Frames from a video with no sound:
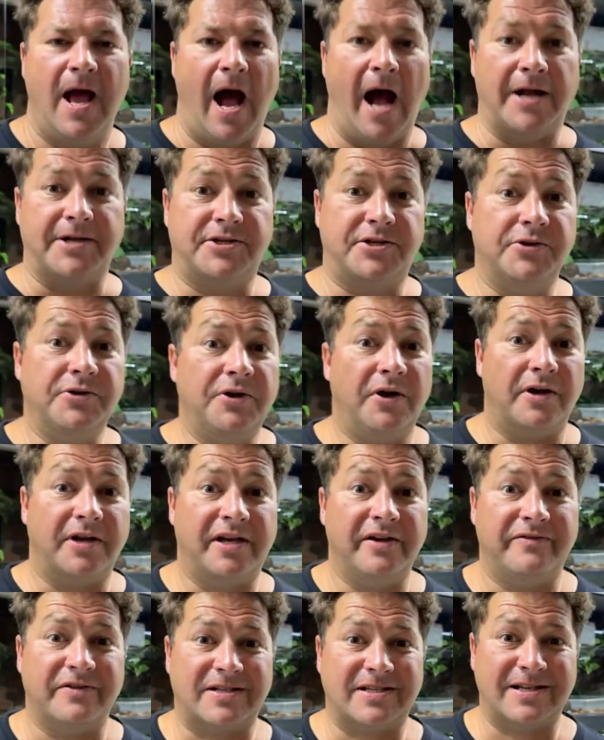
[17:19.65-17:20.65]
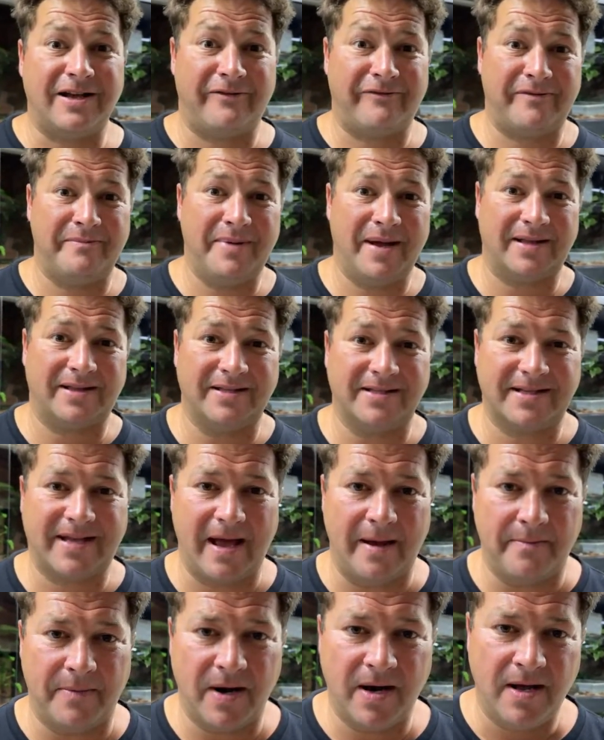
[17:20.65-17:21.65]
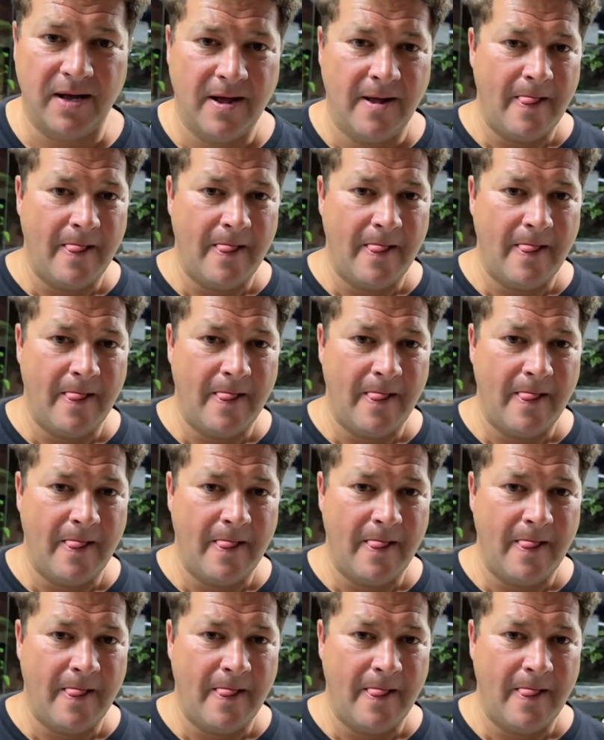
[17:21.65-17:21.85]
I do not give a stuff about this camera.